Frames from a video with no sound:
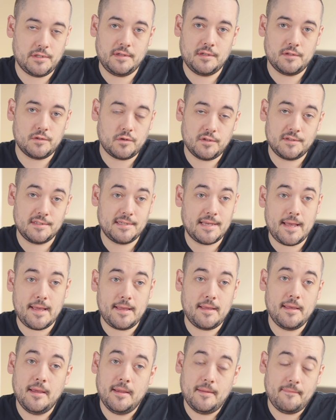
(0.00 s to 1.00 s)
This could
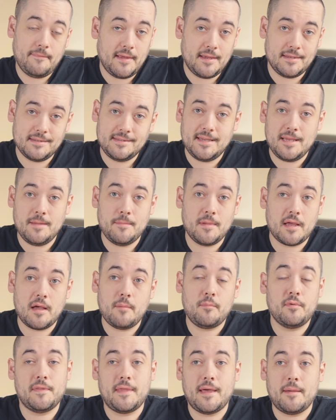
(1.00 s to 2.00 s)
say that teaming
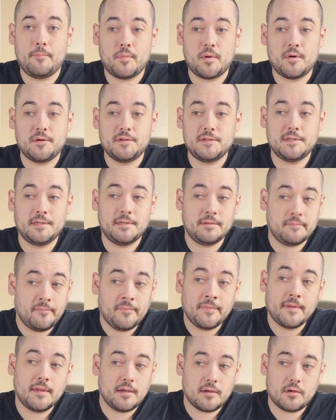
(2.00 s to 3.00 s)
up with that person
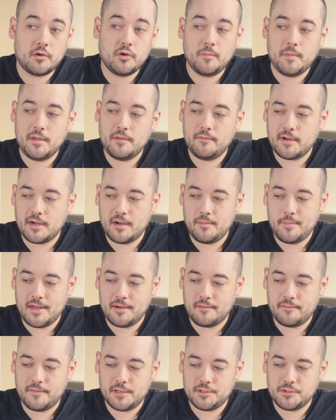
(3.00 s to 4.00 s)
could be very
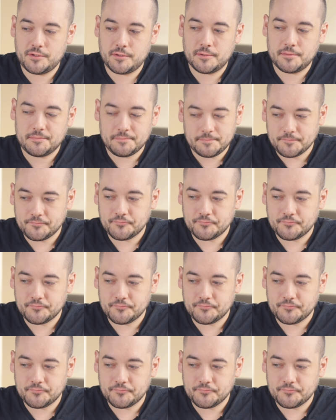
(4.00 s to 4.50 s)
beneficial.